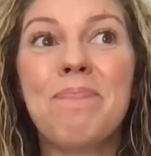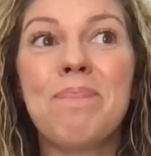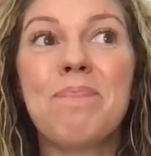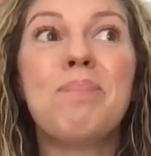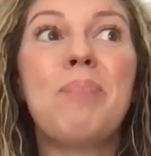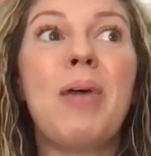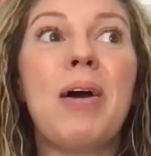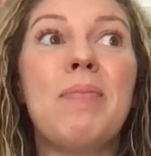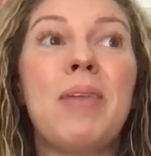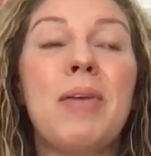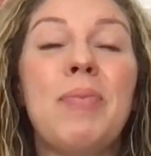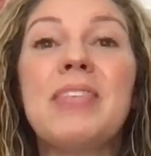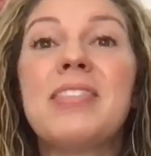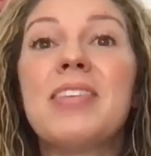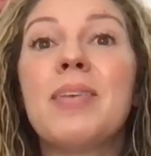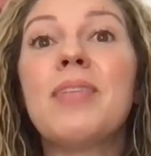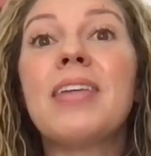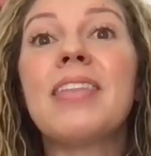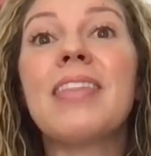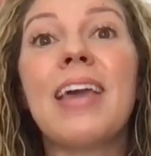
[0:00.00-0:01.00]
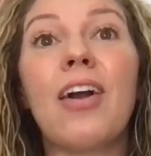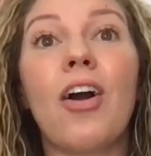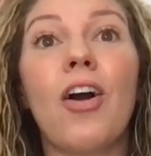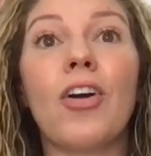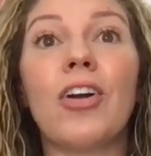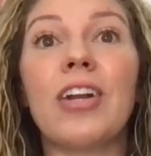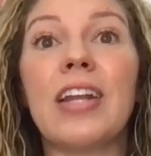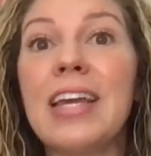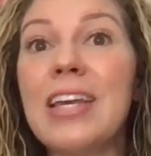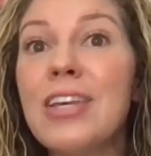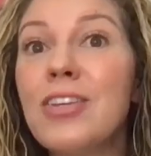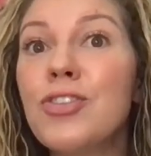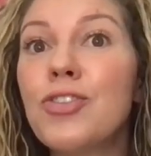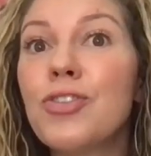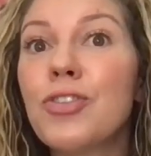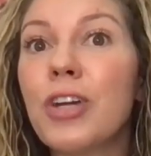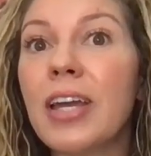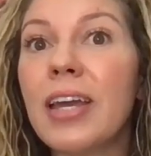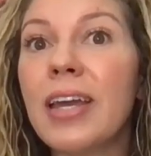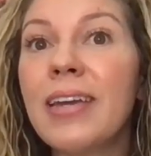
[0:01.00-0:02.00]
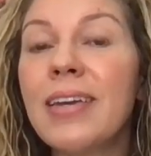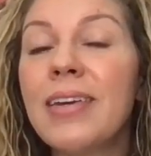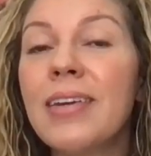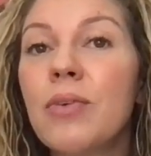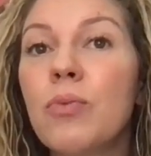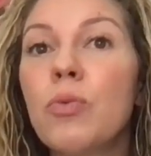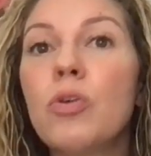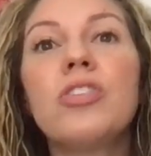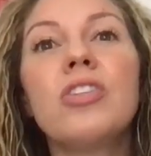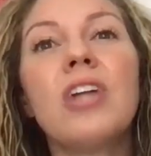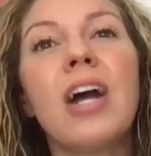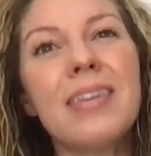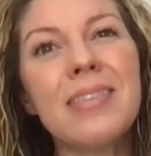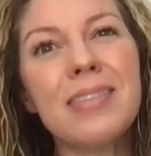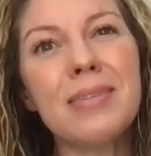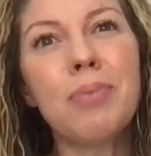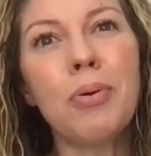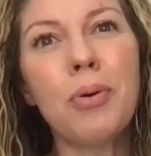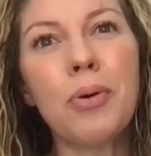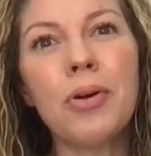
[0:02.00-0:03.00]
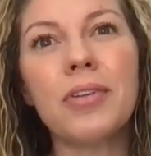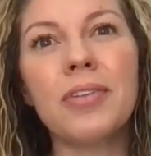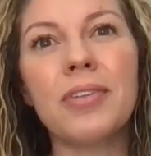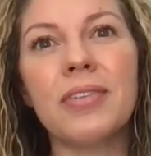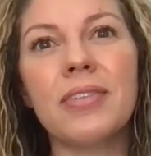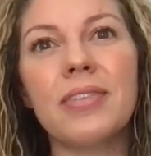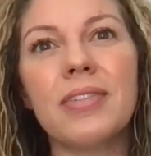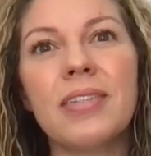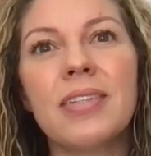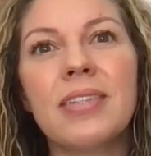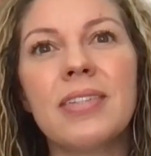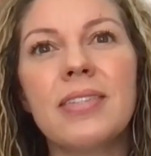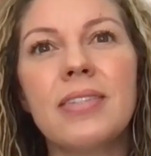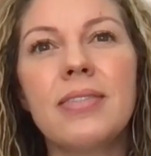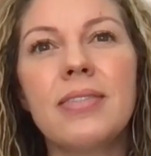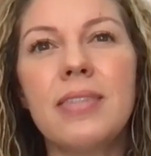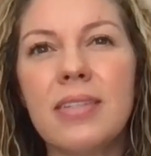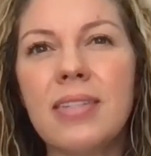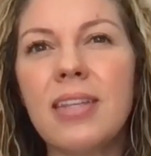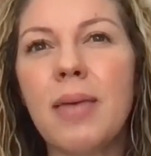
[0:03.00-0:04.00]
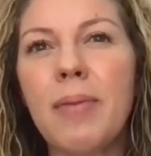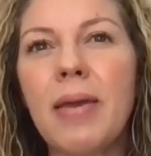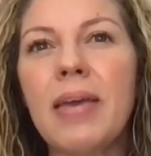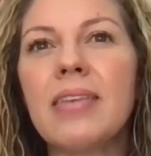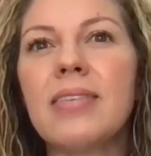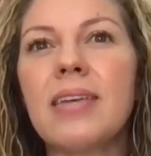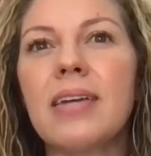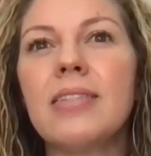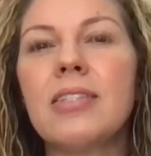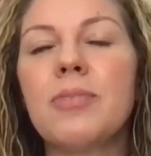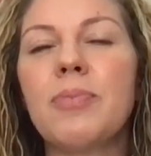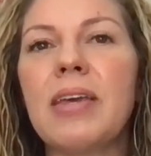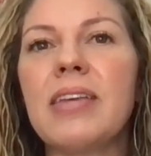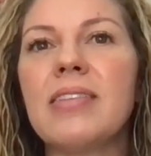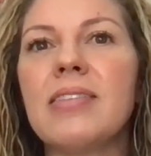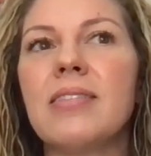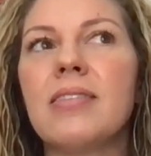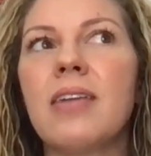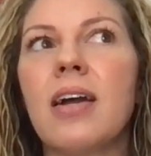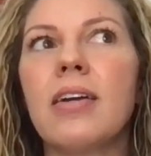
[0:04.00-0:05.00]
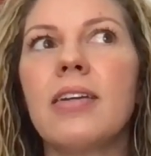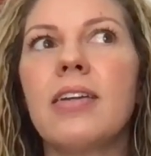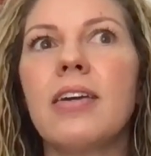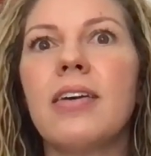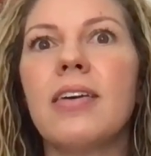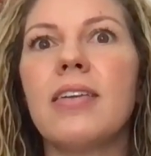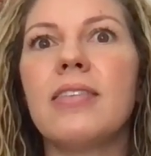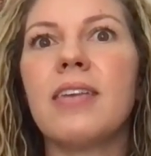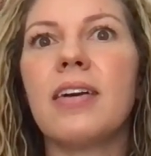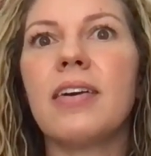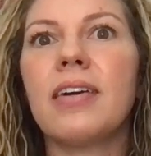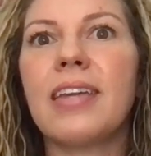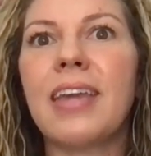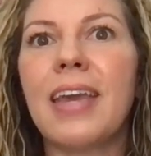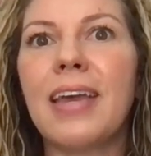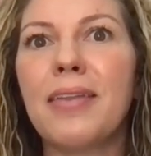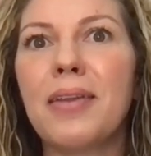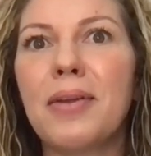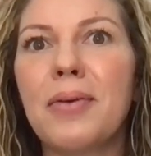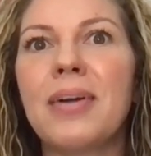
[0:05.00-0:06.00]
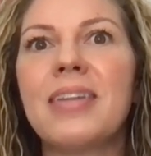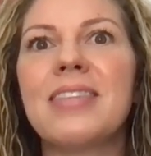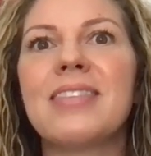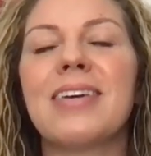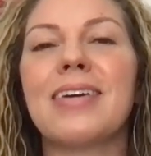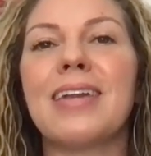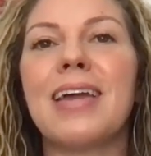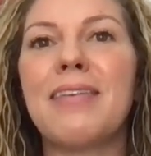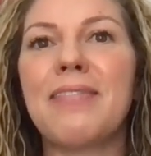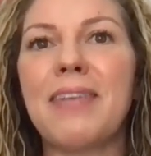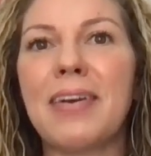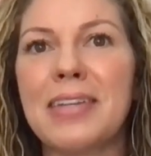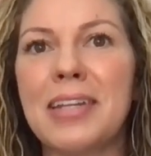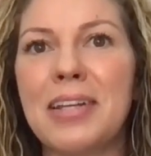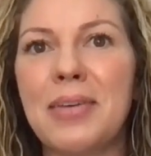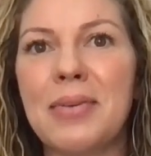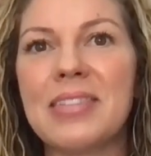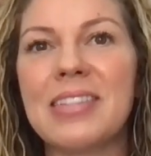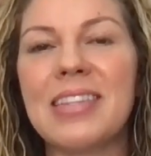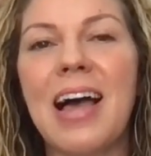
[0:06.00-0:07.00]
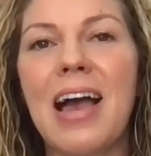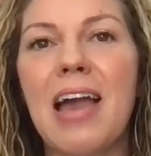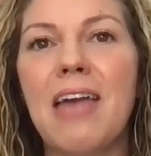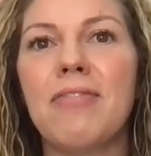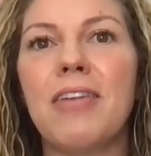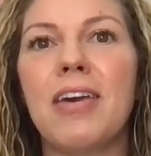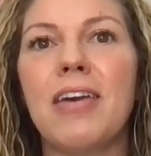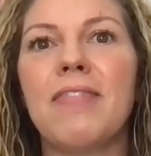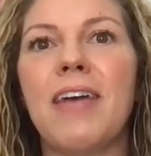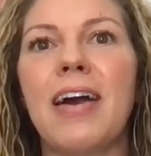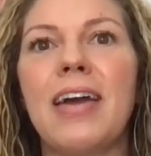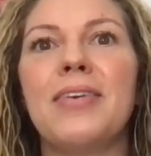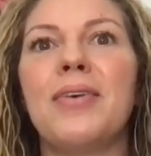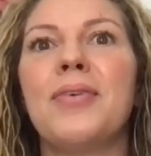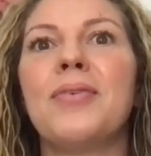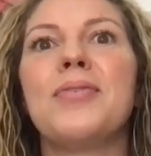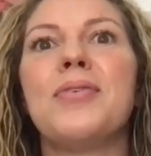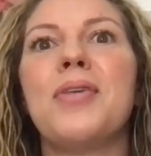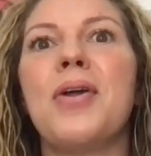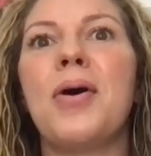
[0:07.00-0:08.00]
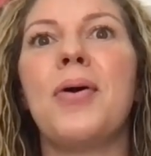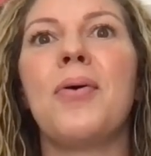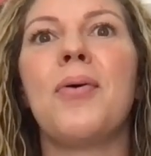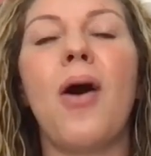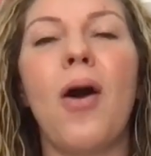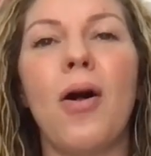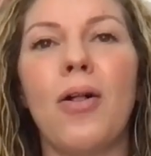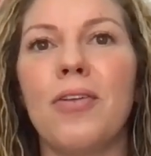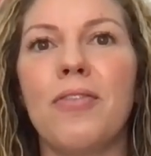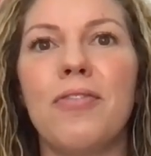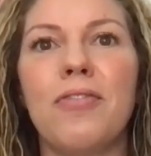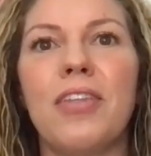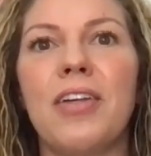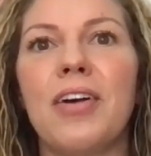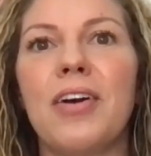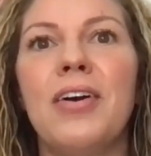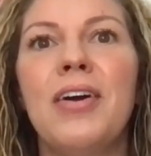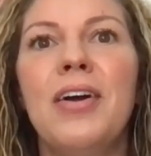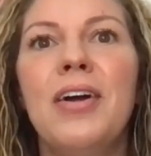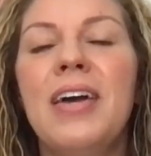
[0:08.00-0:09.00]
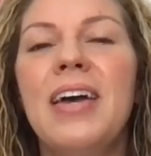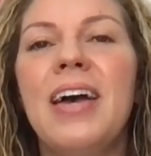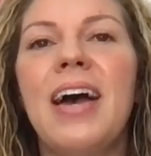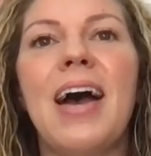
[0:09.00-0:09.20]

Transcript: But maybe something like art history was not as important. Does that make sense? Because it's not gonna kill anyone. It's not gonna affect anyone's life if I don't know all of the,